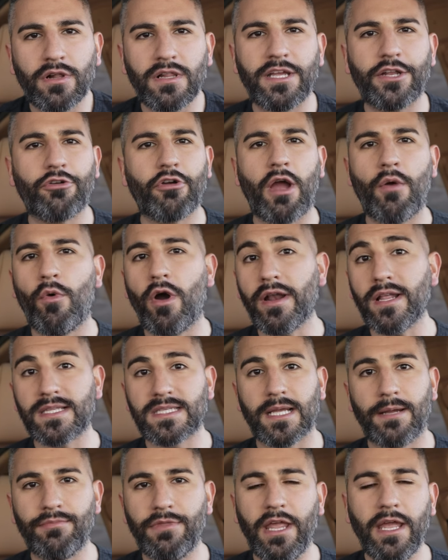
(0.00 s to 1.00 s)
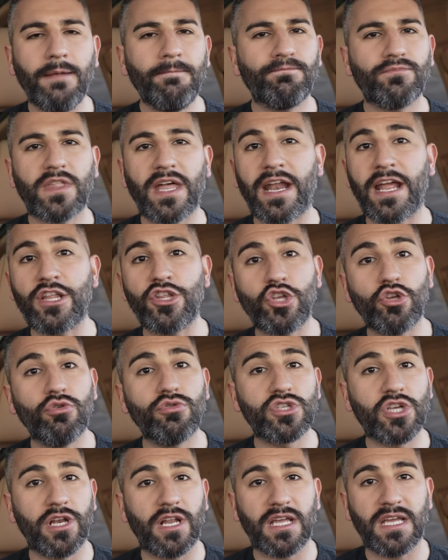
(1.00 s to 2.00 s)
cleaner, I wanted something that I knew
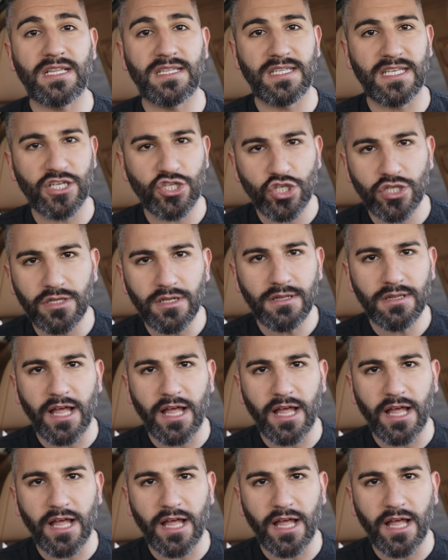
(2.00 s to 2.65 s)
was gonna condition the